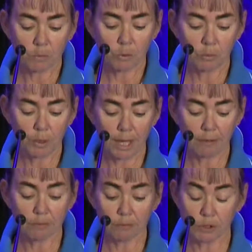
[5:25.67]
We
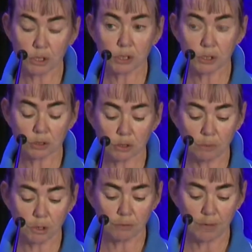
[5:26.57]
have reduced
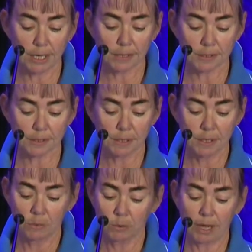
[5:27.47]
adoption rates.
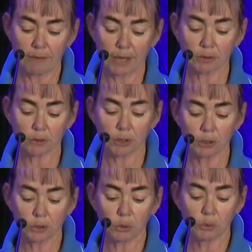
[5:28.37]
We'll have
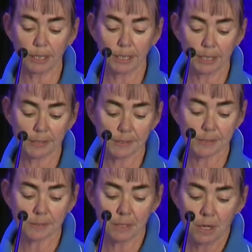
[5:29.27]
$100 dog
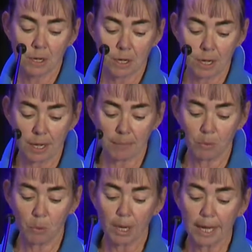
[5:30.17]
weekends.
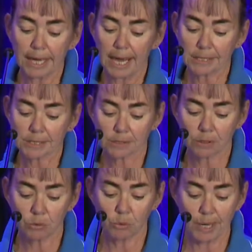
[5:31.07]
All our cats
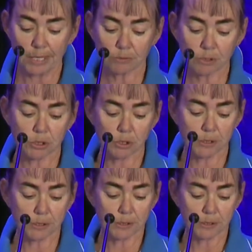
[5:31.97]
are always
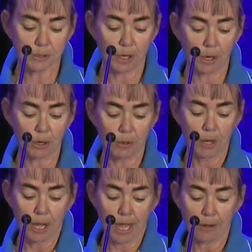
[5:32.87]
reduced, so
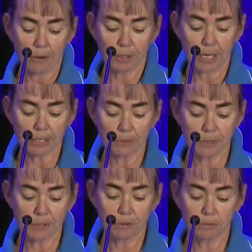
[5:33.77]
adult cats
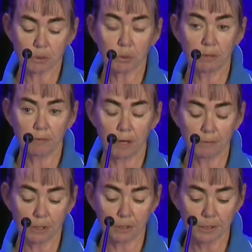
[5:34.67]
we sell for
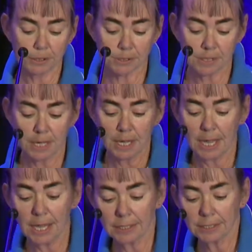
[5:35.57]
$25
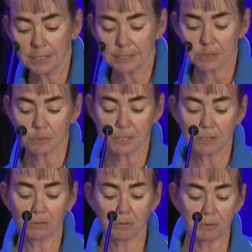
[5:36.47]
and kittens we
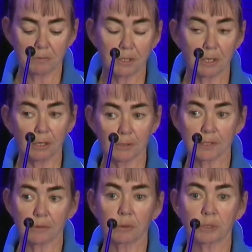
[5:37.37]
sell for $50.
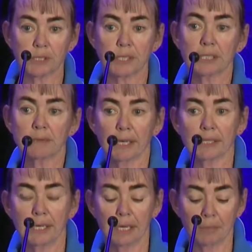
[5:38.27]
They're all just sex
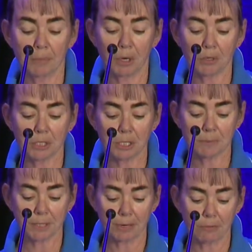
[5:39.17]
vaccinated,
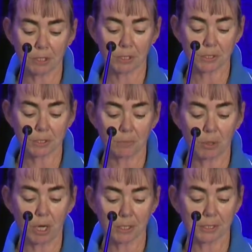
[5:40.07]
microchipped and registered
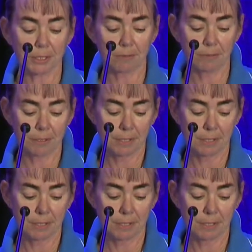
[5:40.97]
prior to leaving